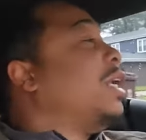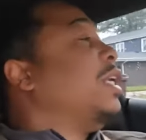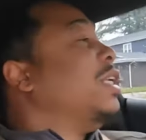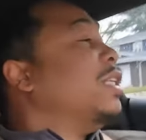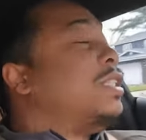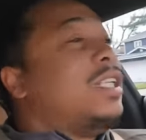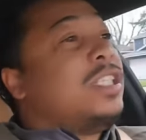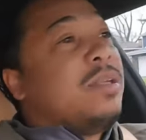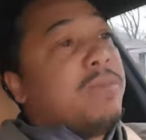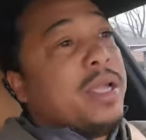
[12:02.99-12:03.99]
I needed a
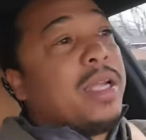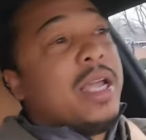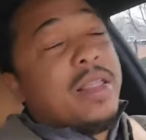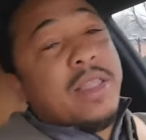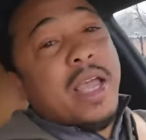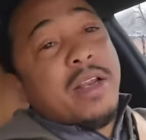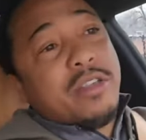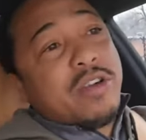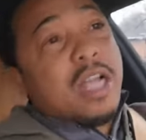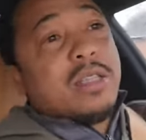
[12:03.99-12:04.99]
decision to make, and they
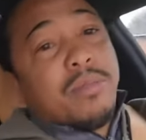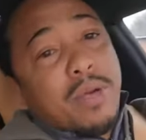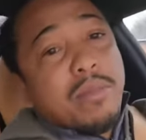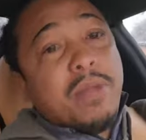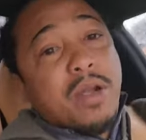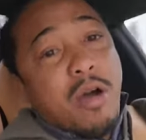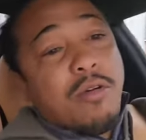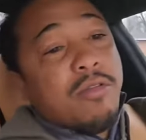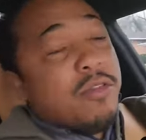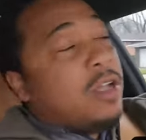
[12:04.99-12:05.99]
tried to put me off